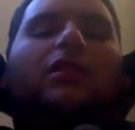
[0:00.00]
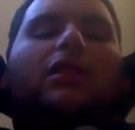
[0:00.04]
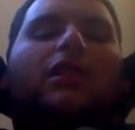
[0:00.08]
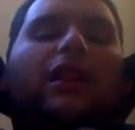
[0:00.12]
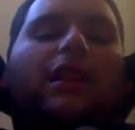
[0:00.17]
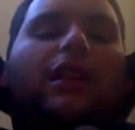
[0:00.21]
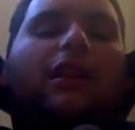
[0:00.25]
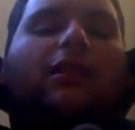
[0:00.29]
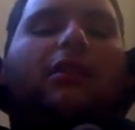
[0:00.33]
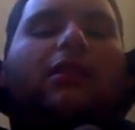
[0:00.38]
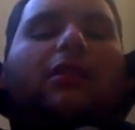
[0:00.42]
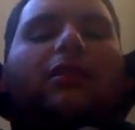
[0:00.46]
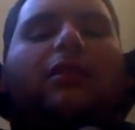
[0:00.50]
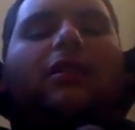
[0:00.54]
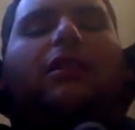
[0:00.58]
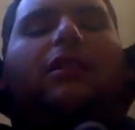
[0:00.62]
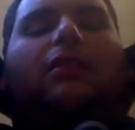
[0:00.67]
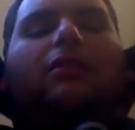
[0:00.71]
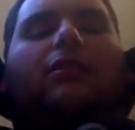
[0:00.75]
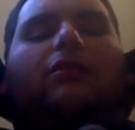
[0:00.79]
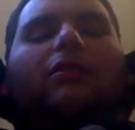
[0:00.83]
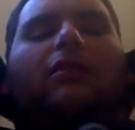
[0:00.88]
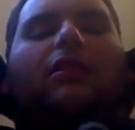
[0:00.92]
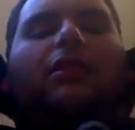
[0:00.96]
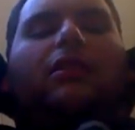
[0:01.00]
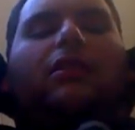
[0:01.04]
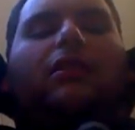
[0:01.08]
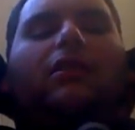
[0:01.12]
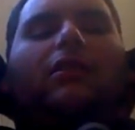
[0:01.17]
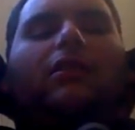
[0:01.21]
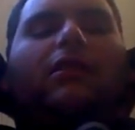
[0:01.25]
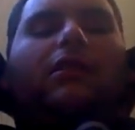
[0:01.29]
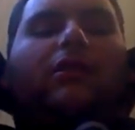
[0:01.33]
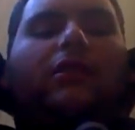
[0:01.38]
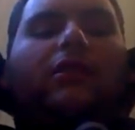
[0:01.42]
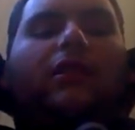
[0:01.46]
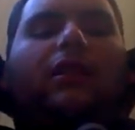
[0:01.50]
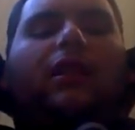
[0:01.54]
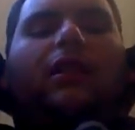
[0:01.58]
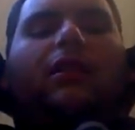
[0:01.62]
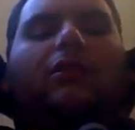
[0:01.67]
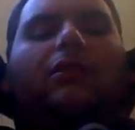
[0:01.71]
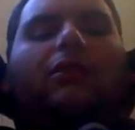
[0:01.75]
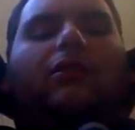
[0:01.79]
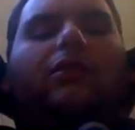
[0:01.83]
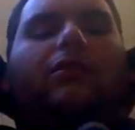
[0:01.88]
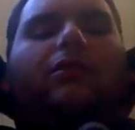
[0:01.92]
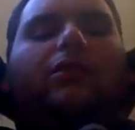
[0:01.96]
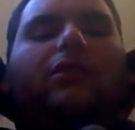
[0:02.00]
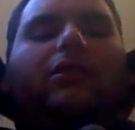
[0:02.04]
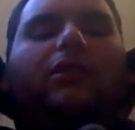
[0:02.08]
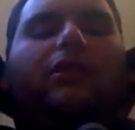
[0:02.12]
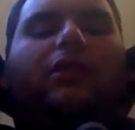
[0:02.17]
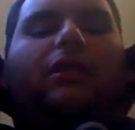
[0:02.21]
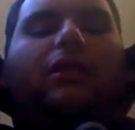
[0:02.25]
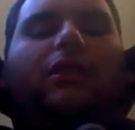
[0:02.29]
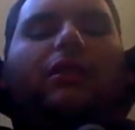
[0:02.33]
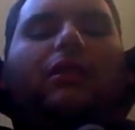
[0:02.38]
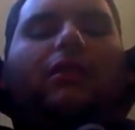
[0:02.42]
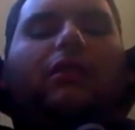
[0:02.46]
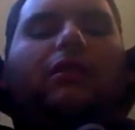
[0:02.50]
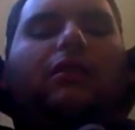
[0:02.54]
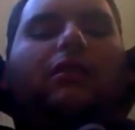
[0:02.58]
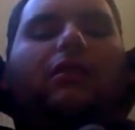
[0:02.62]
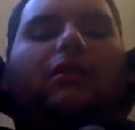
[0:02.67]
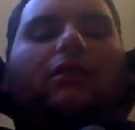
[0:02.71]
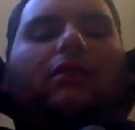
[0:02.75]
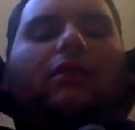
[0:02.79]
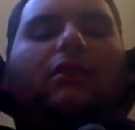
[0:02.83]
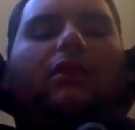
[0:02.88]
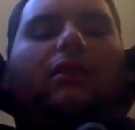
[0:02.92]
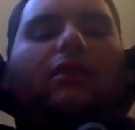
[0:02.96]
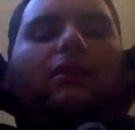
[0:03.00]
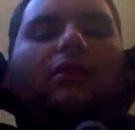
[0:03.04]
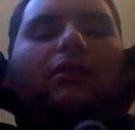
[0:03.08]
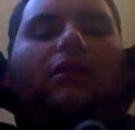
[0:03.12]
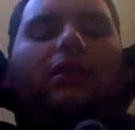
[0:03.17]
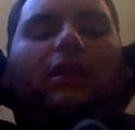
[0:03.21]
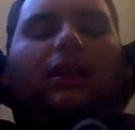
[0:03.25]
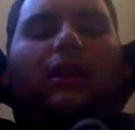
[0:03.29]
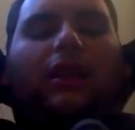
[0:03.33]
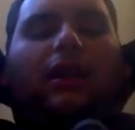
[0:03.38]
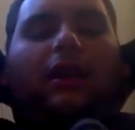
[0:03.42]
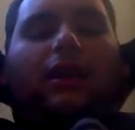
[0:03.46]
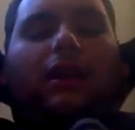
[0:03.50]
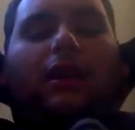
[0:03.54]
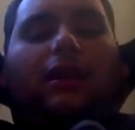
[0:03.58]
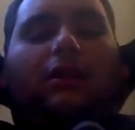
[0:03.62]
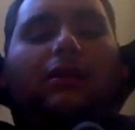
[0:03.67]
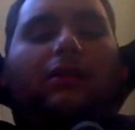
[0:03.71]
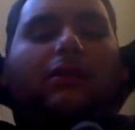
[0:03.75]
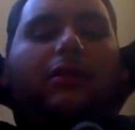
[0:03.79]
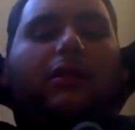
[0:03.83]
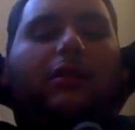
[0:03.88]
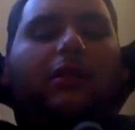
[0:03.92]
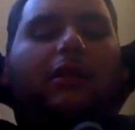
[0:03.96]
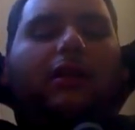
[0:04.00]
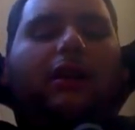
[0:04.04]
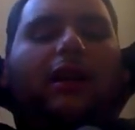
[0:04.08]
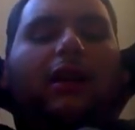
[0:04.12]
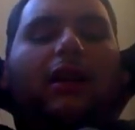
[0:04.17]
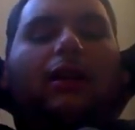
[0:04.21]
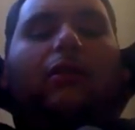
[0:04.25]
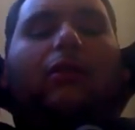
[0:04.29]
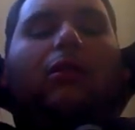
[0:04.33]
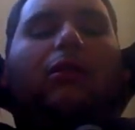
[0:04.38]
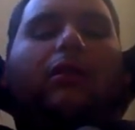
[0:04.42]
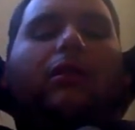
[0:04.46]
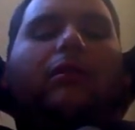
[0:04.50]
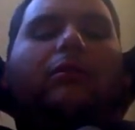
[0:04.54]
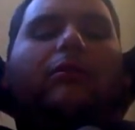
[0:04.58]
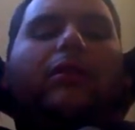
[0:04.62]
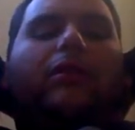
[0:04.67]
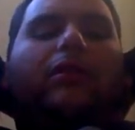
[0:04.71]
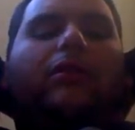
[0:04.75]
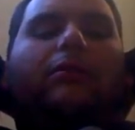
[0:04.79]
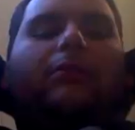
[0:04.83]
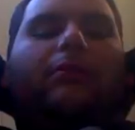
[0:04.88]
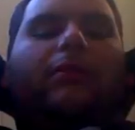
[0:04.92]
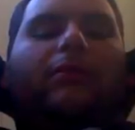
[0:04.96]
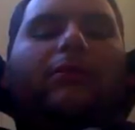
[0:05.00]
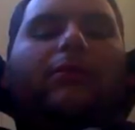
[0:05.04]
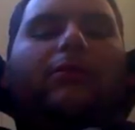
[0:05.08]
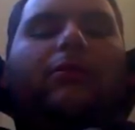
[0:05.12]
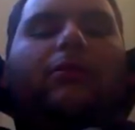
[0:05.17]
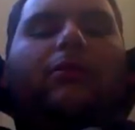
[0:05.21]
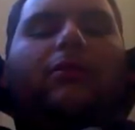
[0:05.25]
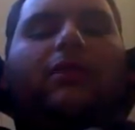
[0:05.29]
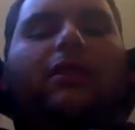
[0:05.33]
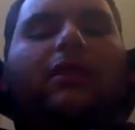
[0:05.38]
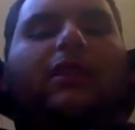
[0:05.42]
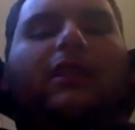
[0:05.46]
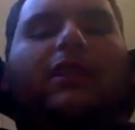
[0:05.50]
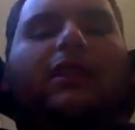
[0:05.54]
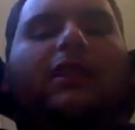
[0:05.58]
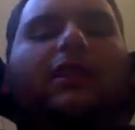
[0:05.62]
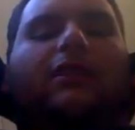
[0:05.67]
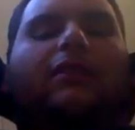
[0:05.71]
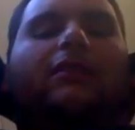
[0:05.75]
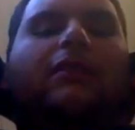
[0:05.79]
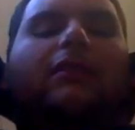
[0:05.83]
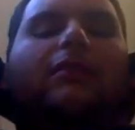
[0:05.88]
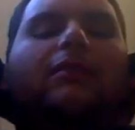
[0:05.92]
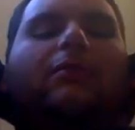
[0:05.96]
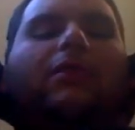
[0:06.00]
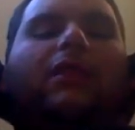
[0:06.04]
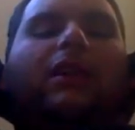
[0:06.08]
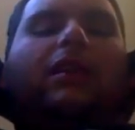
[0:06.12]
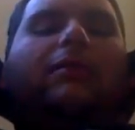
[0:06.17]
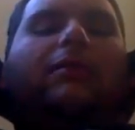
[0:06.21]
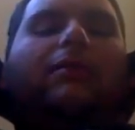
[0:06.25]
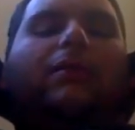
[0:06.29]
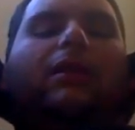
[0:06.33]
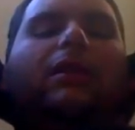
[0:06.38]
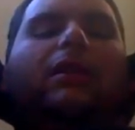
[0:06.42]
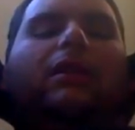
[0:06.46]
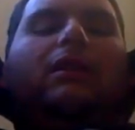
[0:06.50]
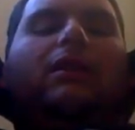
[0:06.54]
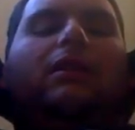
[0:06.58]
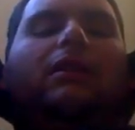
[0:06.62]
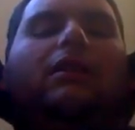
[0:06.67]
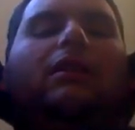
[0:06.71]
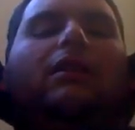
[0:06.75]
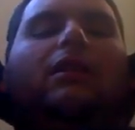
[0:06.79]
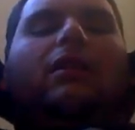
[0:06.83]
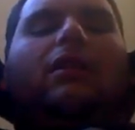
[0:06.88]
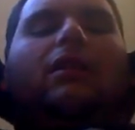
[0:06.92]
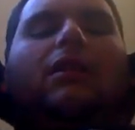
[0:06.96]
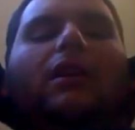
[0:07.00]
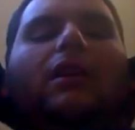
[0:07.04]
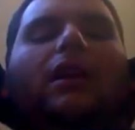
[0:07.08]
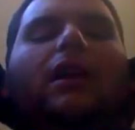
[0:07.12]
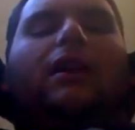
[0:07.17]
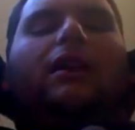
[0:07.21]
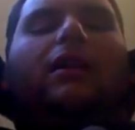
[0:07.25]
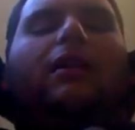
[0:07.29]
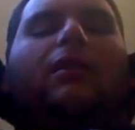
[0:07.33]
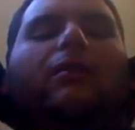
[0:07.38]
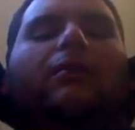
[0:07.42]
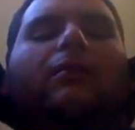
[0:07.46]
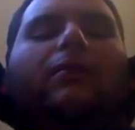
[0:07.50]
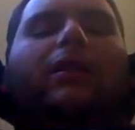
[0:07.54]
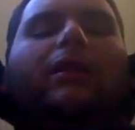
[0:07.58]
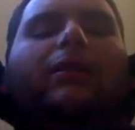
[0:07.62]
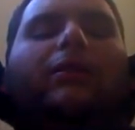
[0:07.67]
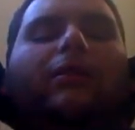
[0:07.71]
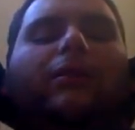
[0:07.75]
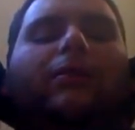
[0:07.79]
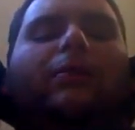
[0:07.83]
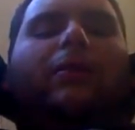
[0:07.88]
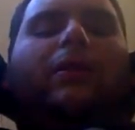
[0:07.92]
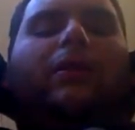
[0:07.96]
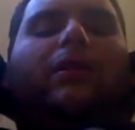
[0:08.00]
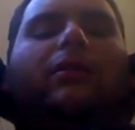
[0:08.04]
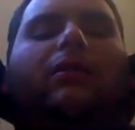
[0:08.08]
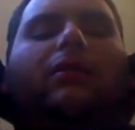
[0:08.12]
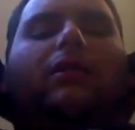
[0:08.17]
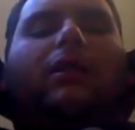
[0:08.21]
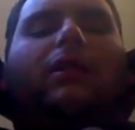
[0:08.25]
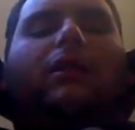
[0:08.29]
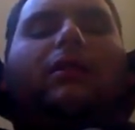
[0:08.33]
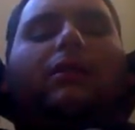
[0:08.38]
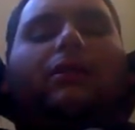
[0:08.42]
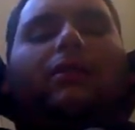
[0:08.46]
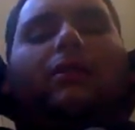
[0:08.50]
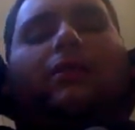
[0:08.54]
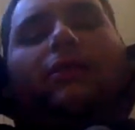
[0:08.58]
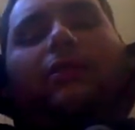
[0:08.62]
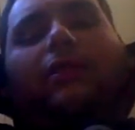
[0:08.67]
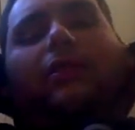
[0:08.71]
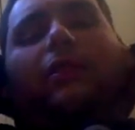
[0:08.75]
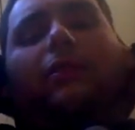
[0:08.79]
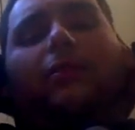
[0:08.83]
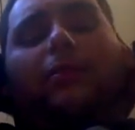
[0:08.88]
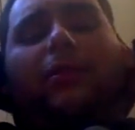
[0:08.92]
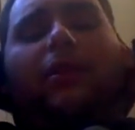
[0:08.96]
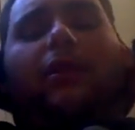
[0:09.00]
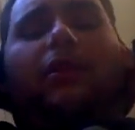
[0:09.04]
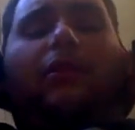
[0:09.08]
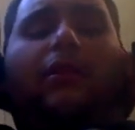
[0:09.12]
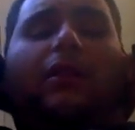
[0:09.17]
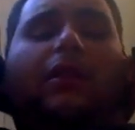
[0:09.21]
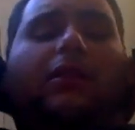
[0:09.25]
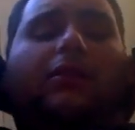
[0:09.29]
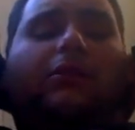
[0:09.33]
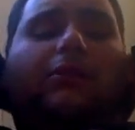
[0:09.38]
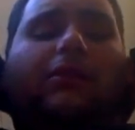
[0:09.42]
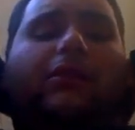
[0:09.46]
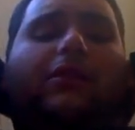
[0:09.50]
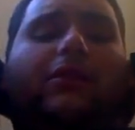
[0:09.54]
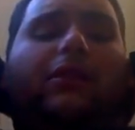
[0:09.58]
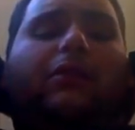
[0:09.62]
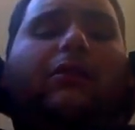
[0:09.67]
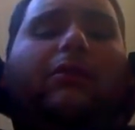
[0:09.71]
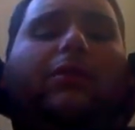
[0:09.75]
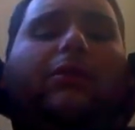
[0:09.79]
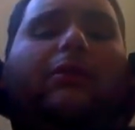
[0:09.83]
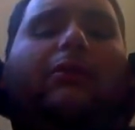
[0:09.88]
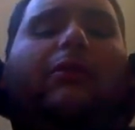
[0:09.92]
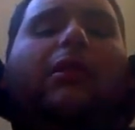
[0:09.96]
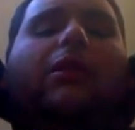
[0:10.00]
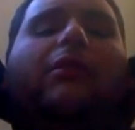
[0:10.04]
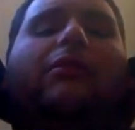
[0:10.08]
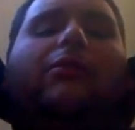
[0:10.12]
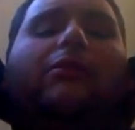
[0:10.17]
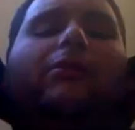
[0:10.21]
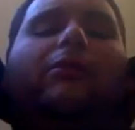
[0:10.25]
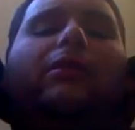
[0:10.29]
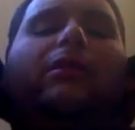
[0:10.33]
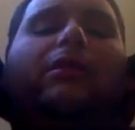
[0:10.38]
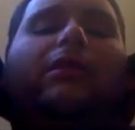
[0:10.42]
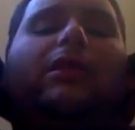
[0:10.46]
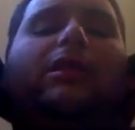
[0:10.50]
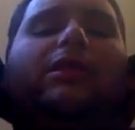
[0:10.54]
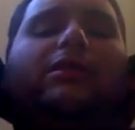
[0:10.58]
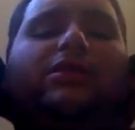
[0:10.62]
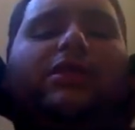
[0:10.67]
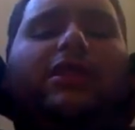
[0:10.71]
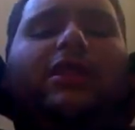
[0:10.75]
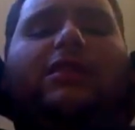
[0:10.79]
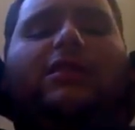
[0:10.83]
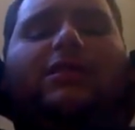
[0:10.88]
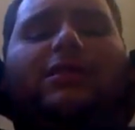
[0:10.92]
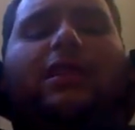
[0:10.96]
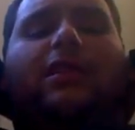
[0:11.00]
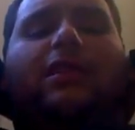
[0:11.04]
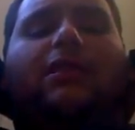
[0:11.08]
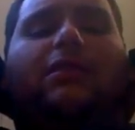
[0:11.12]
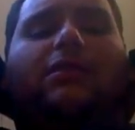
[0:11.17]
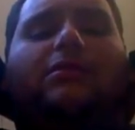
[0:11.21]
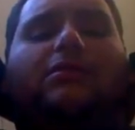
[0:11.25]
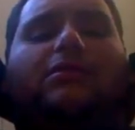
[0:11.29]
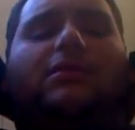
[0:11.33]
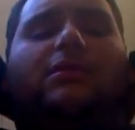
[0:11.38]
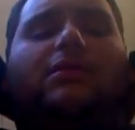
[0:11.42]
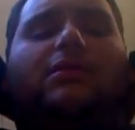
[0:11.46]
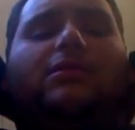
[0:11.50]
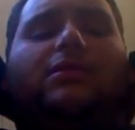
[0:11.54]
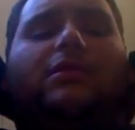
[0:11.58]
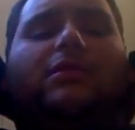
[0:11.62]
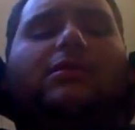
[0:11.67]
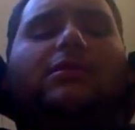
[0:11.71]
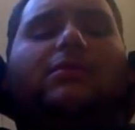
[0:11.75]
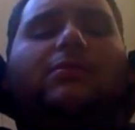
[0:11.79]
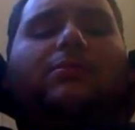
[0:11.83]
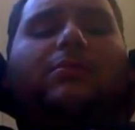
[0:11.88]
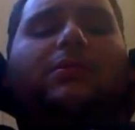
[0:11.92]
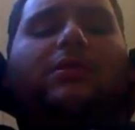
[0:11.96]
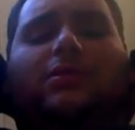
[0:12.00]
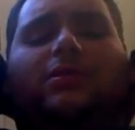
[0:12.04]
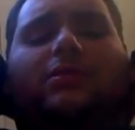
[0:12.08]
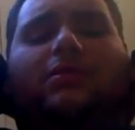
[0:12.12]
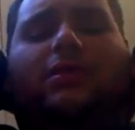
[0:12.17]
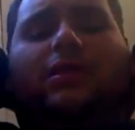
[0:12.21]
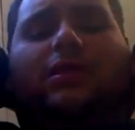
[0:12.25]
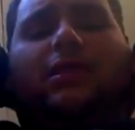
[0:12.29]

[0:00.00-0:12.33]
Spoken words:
They had Kurt Angle there, they got Christian there, they got Anderson, they got Hardy, but before any of them came in, that company was built and still revolves around AJ Styles. He's just Mr.